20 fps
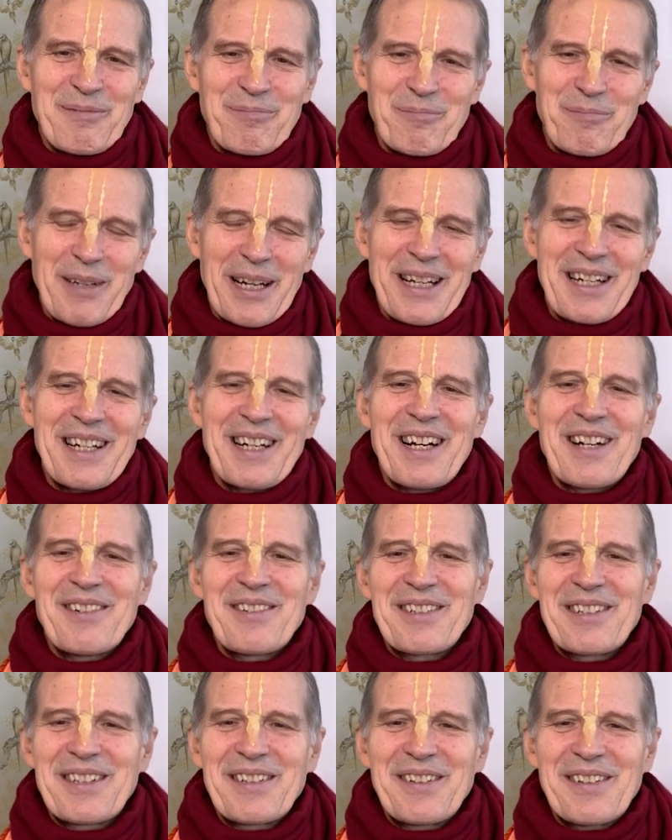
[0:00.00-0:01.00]

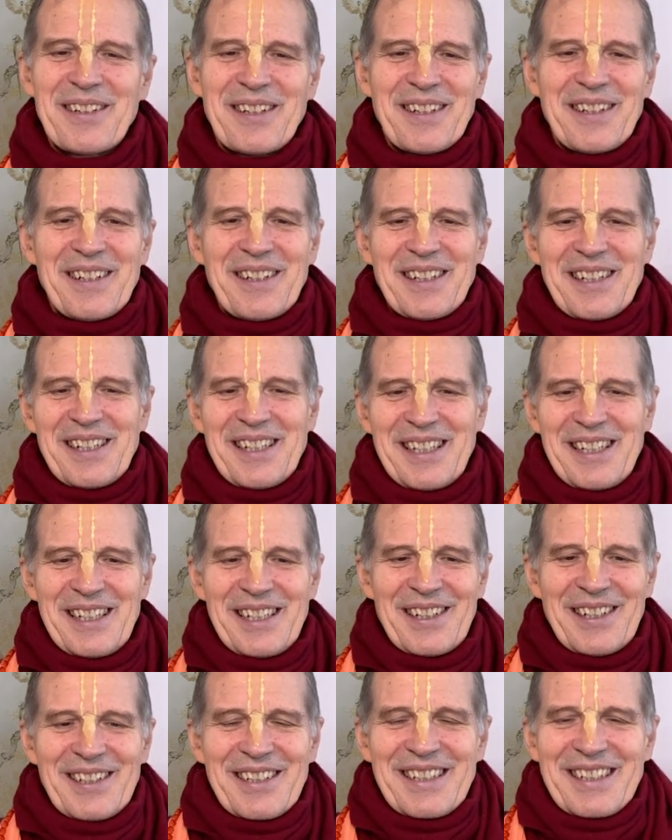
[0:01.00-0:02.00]
background, he
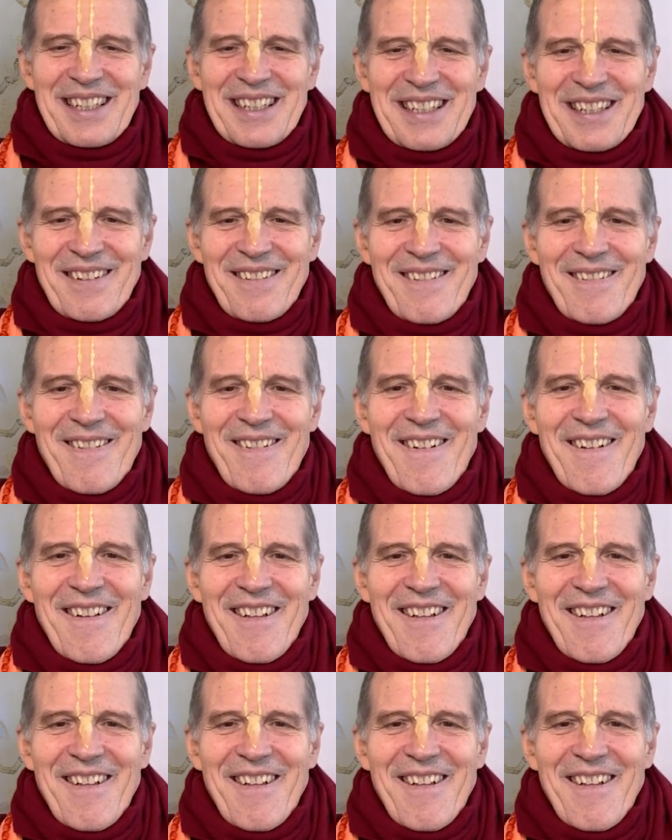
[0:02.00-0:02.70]
looks at you.